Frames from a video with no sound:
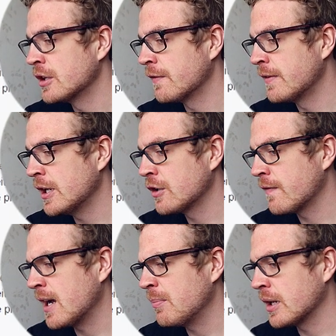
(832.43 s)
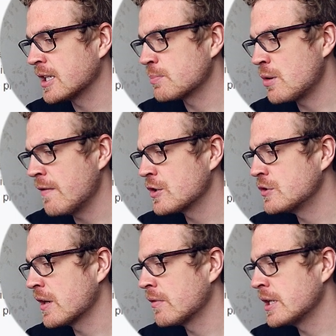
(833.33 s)
the field of applicants' previous
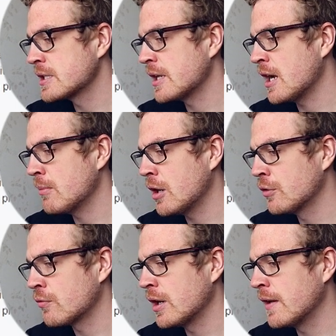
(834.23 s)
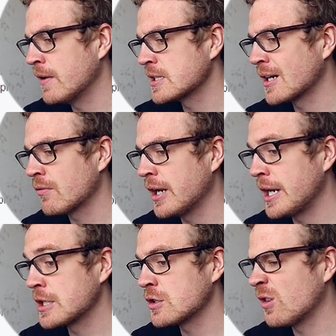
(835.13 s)
degrees, the amount, relevance and
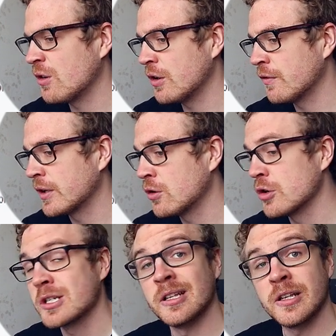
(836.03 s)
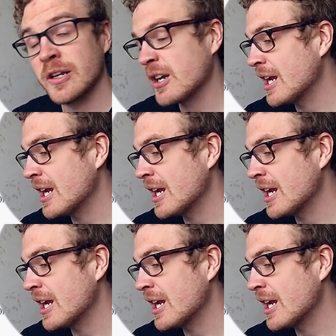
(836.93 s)
grades of the course in the,